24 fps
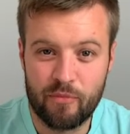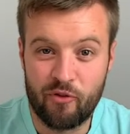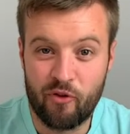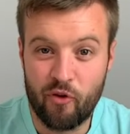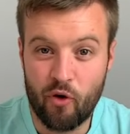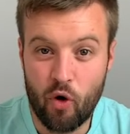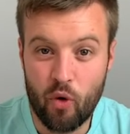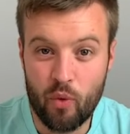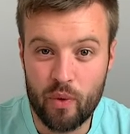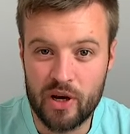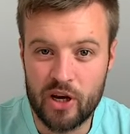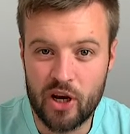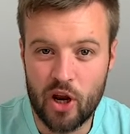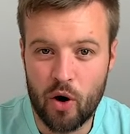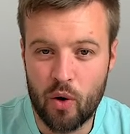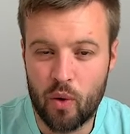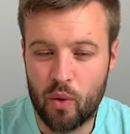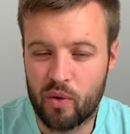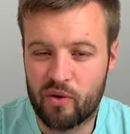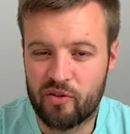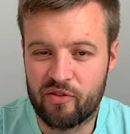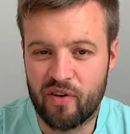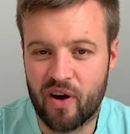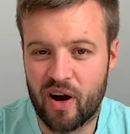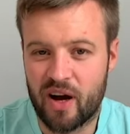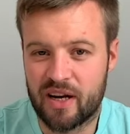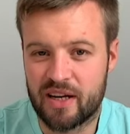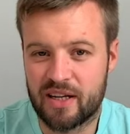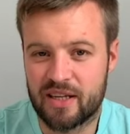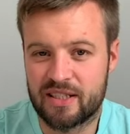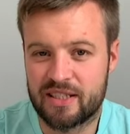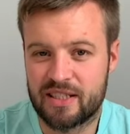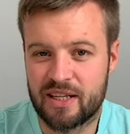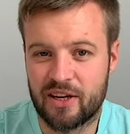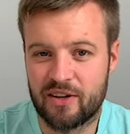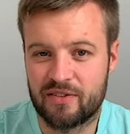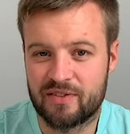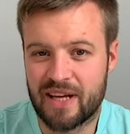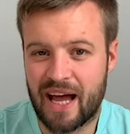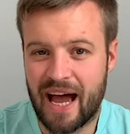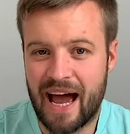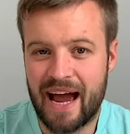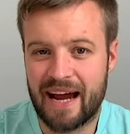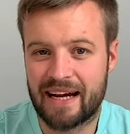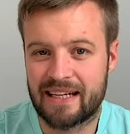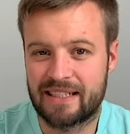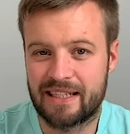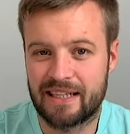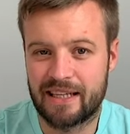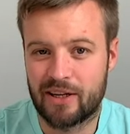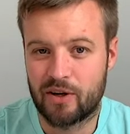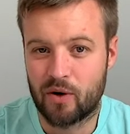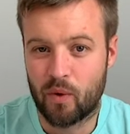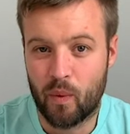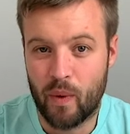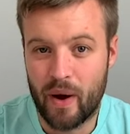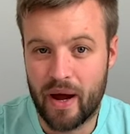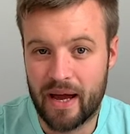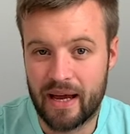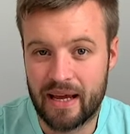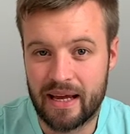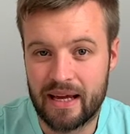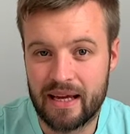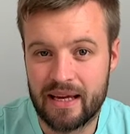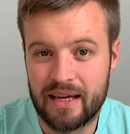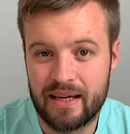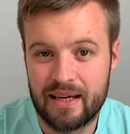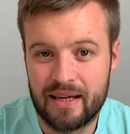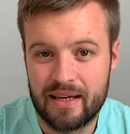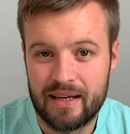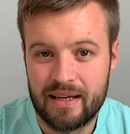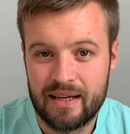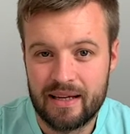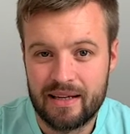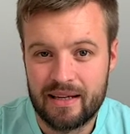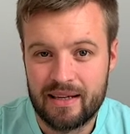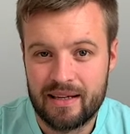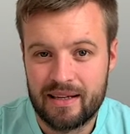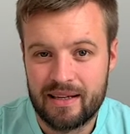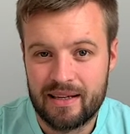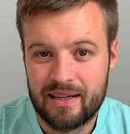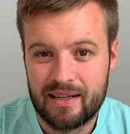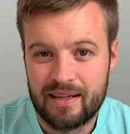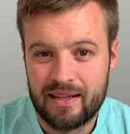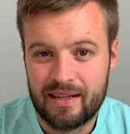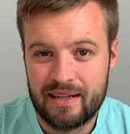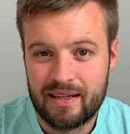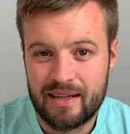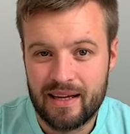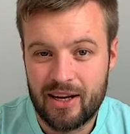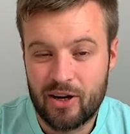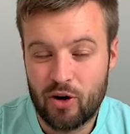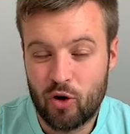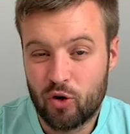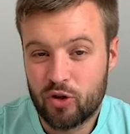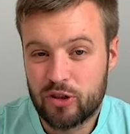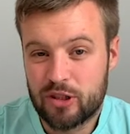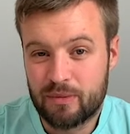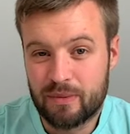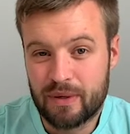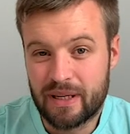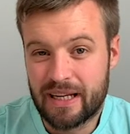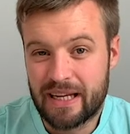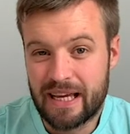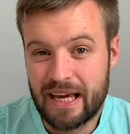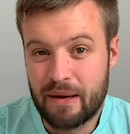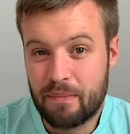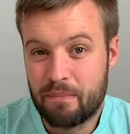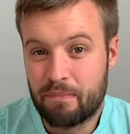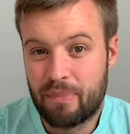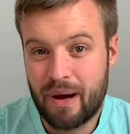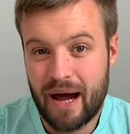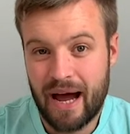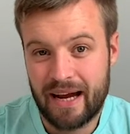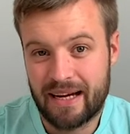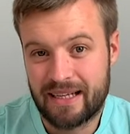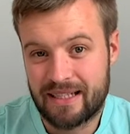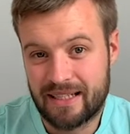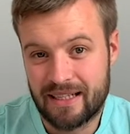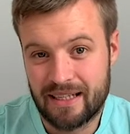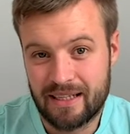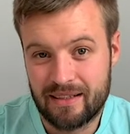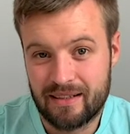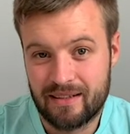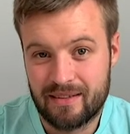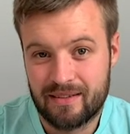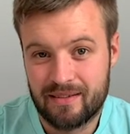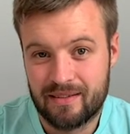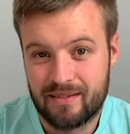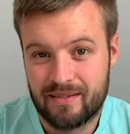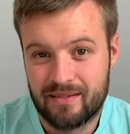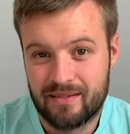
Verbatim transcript: Before we know it, we find ourselves acting in a way and ultimately impacting